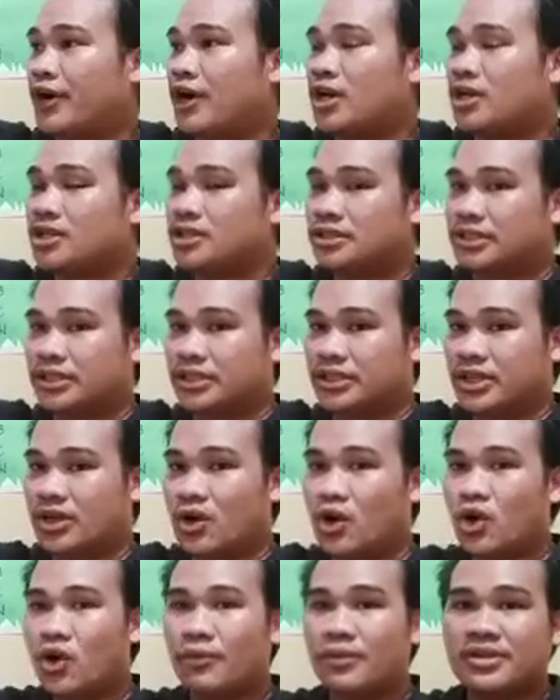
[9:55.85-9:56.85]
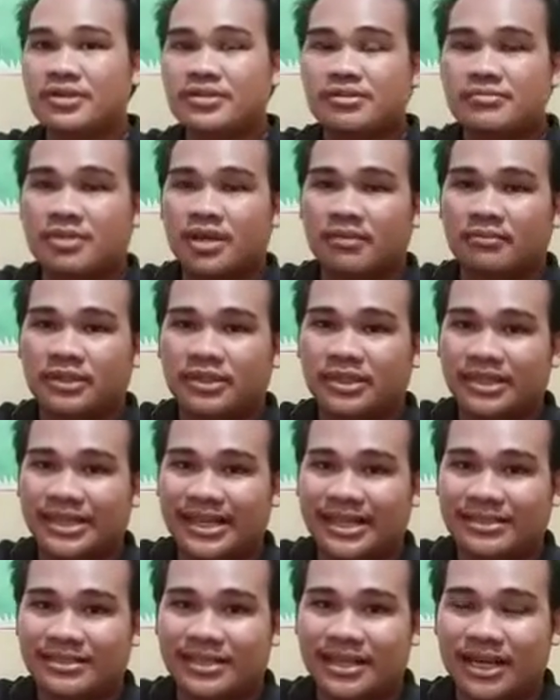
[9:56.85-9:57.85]
So always remember that
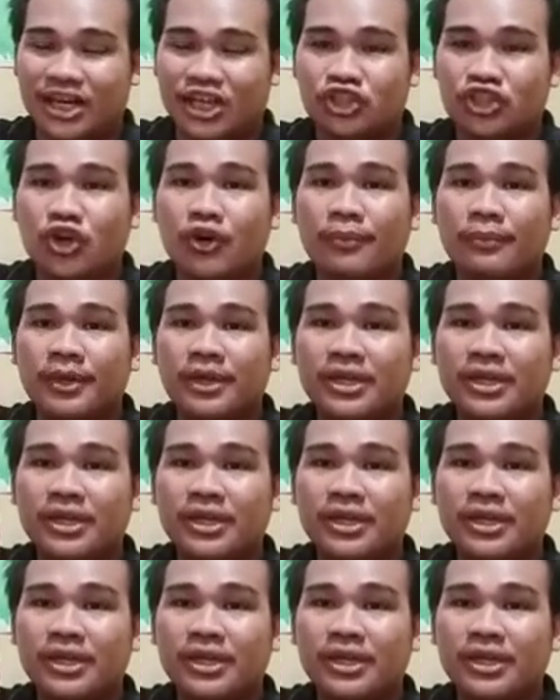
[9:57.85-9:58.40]
the atomic